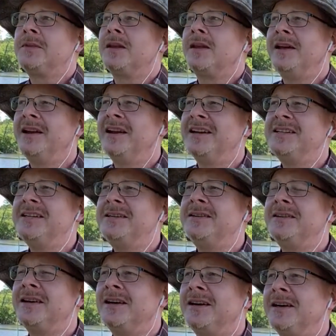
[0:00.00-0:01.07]
And I didn't,
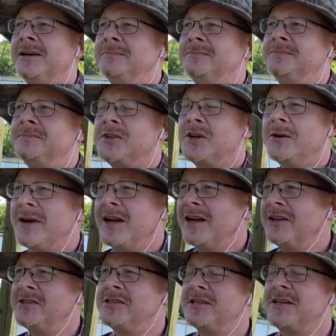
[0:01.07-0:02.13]
sorry, my
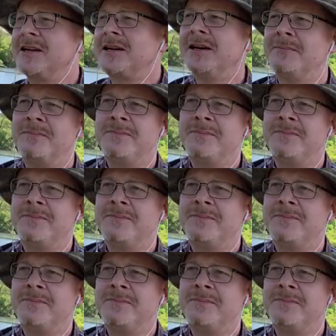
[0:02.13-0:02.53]
allergies are kicking up.